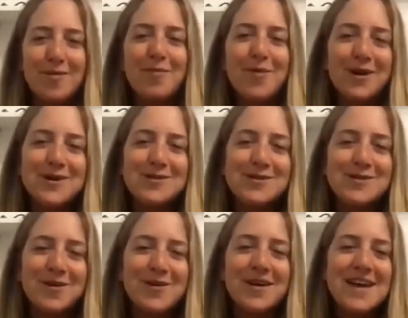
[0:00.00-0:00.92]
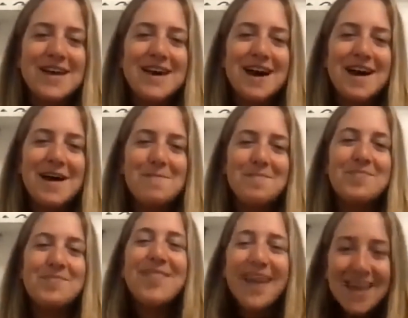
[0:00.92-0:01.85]
bit more. So um,
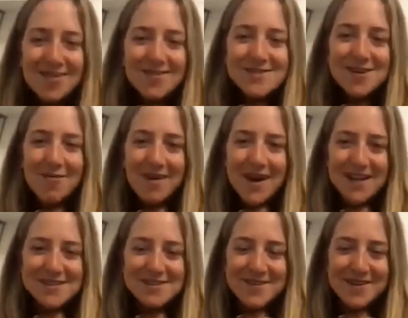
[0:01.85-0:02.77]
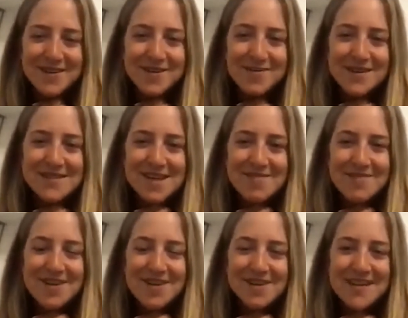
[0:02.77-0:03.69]
thank you so much for your wisdom
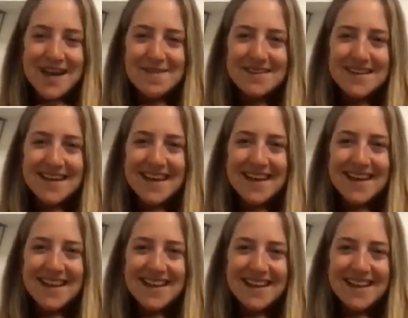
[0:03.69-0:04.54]
and your time today.